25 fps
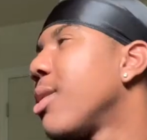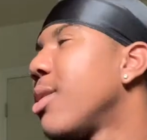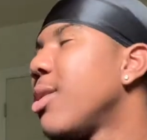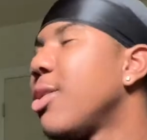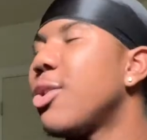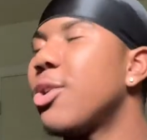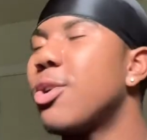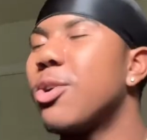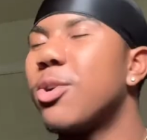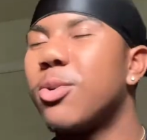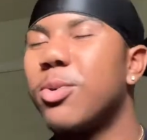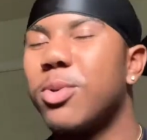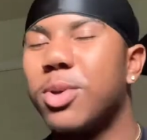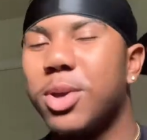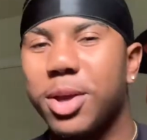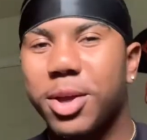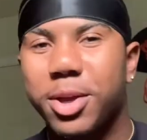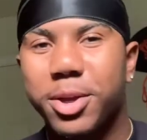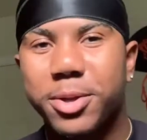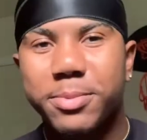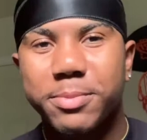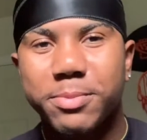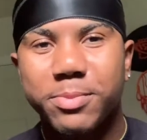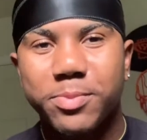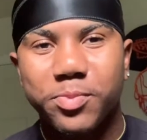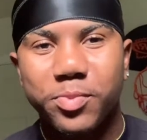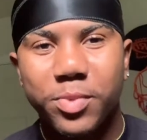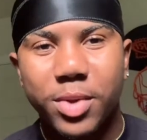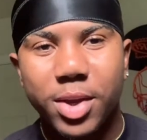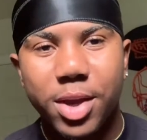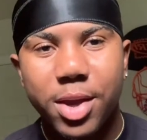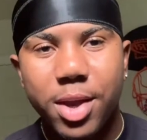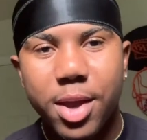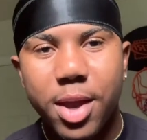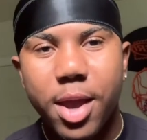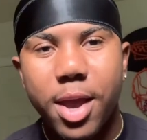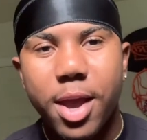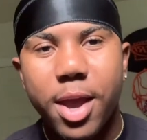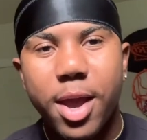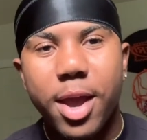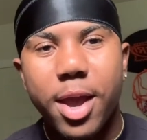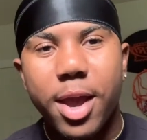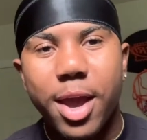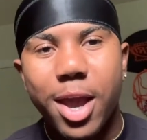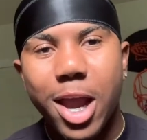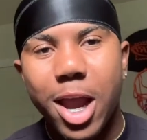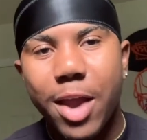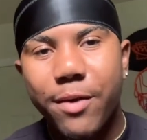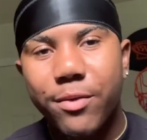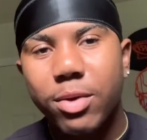You know,
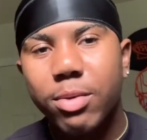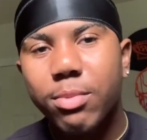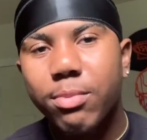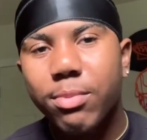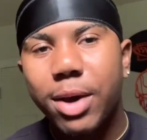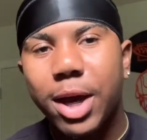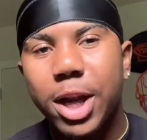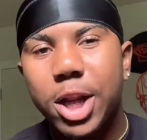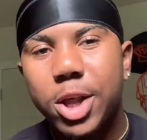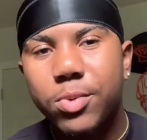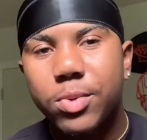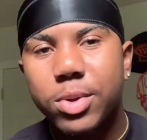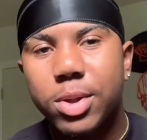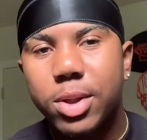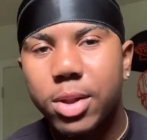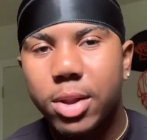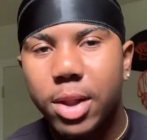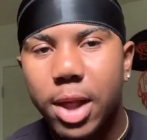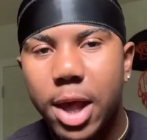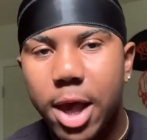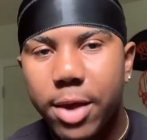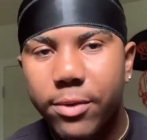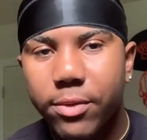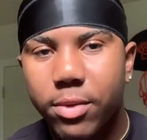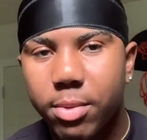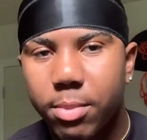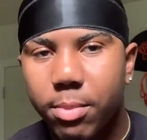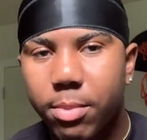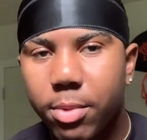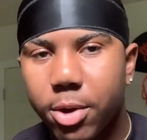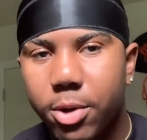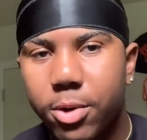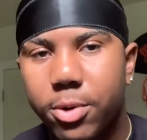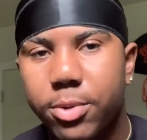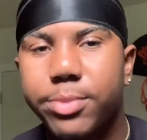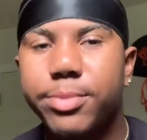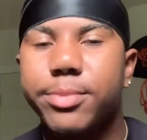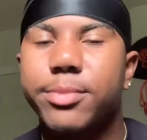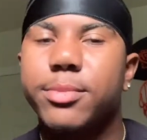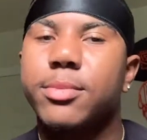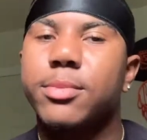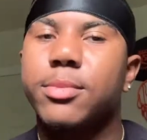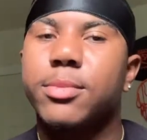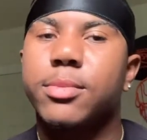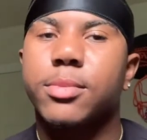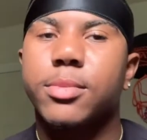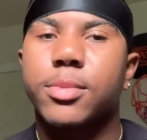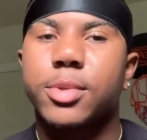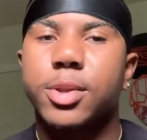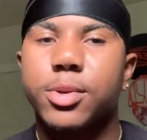everybody was laughing, bro.
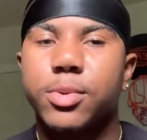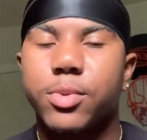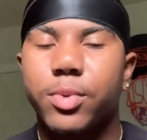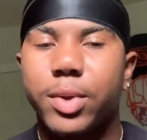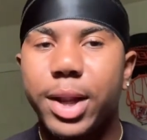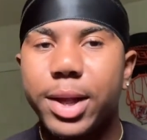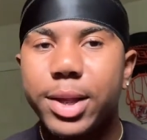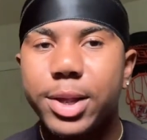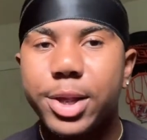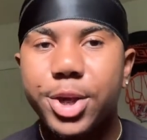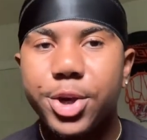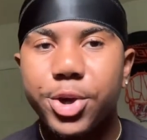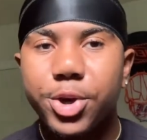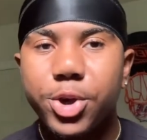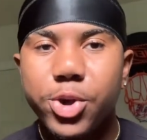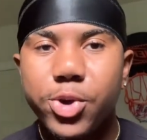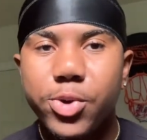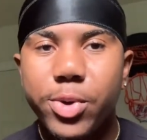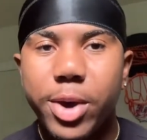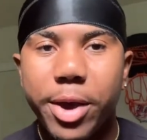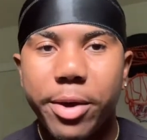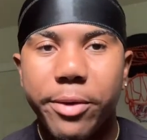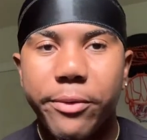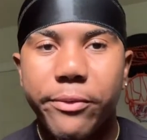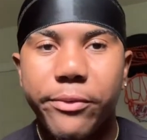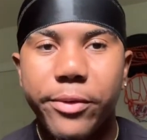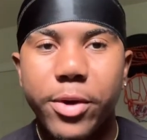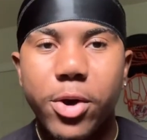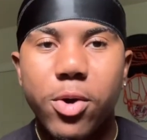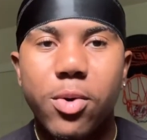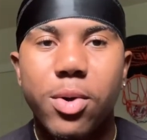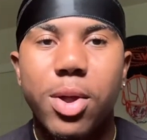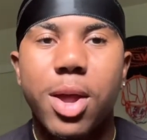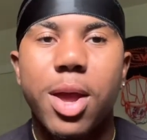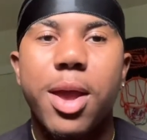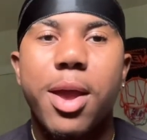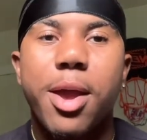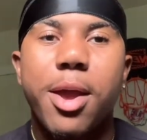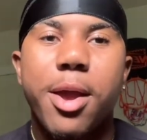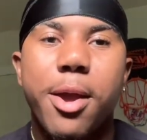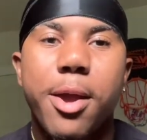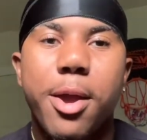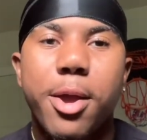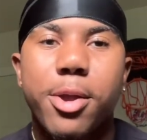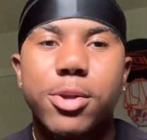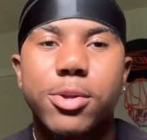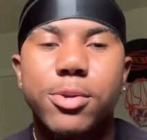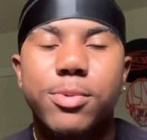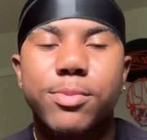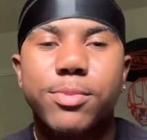When I tell you, I felt
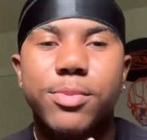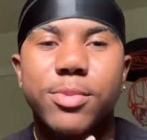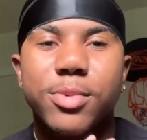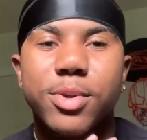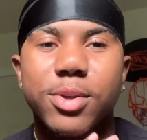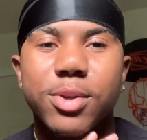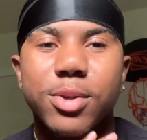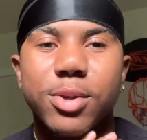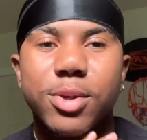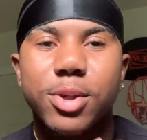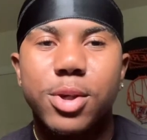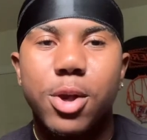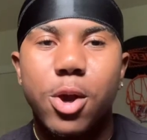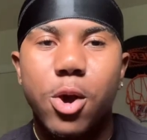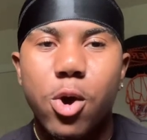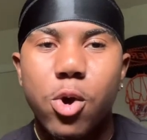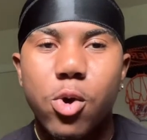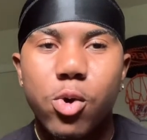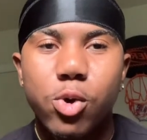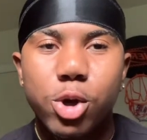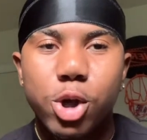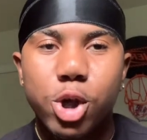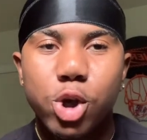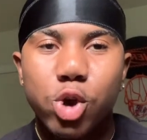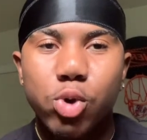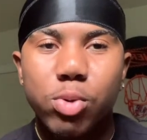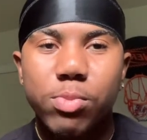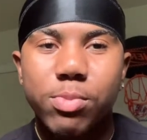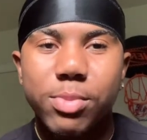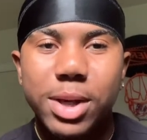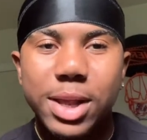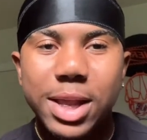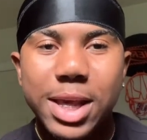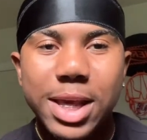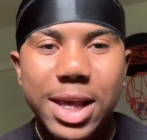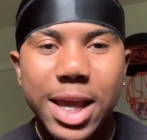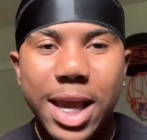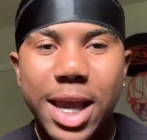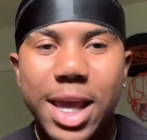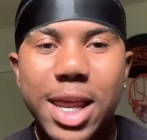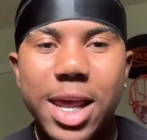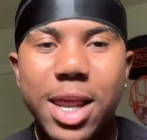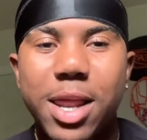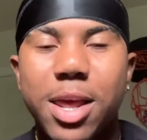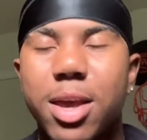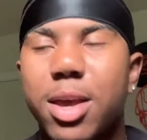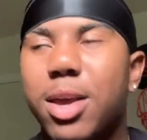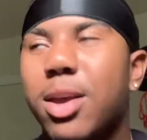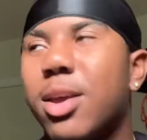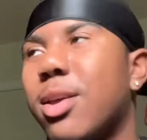so
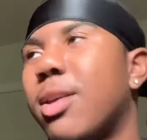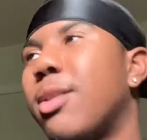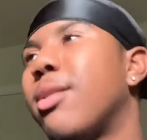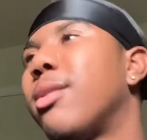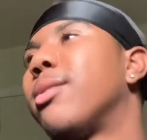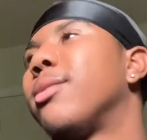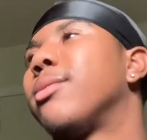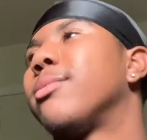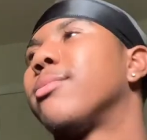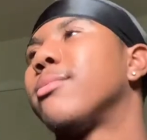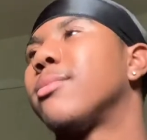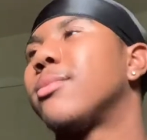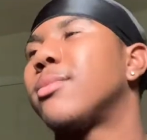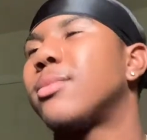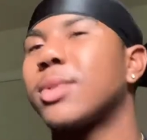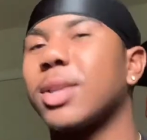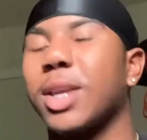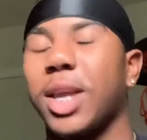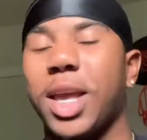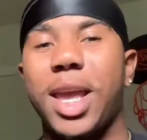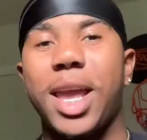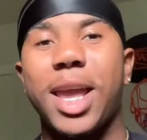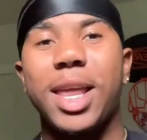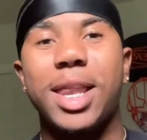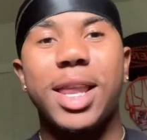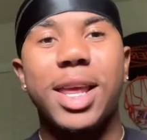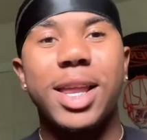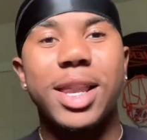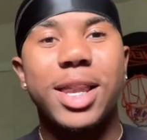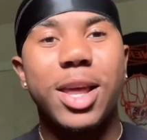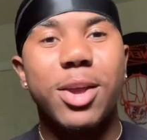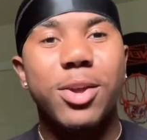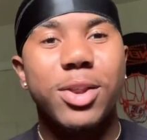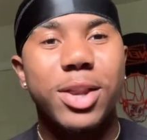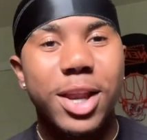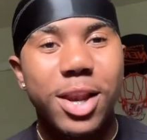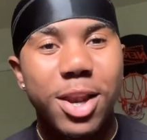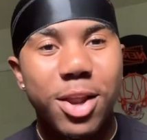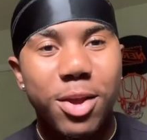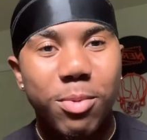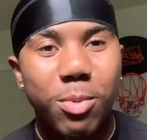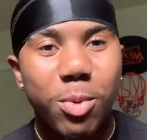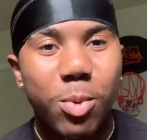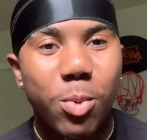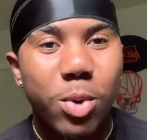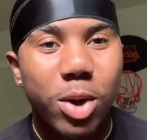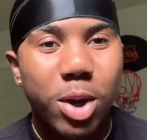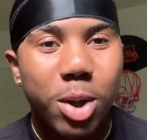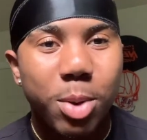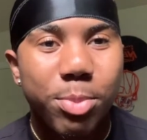humiliated. And if they didn't
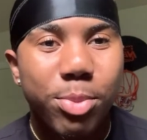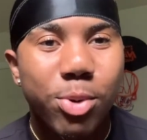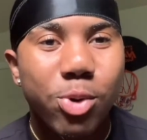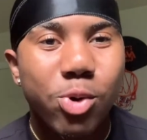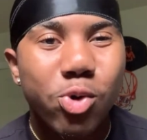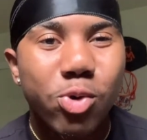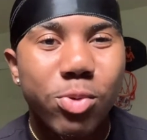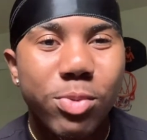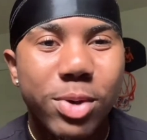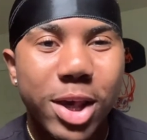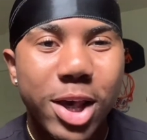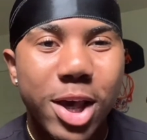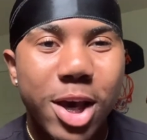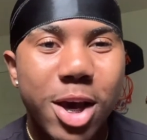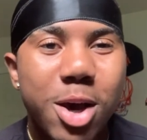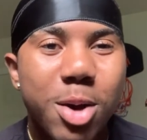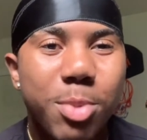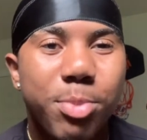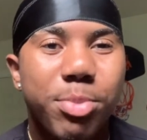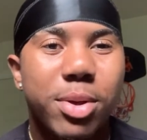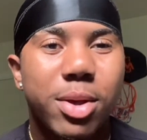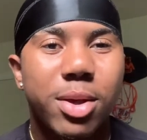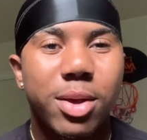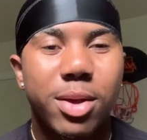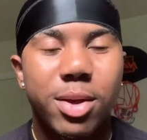even want to pull me up.